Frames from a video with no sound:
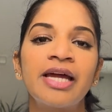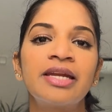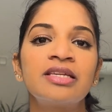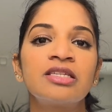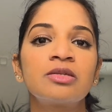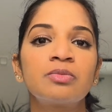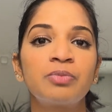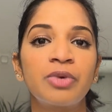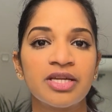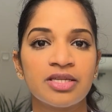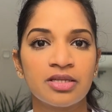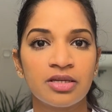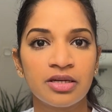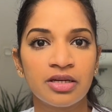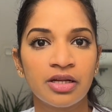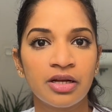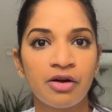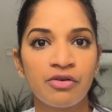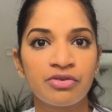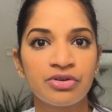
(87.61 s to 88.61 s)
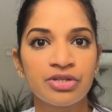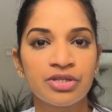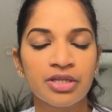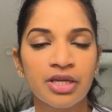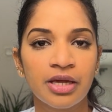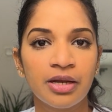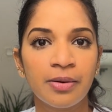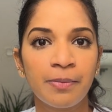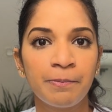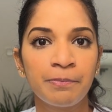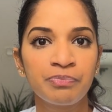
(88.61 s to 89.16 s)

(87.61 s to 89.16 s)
is present in our skin.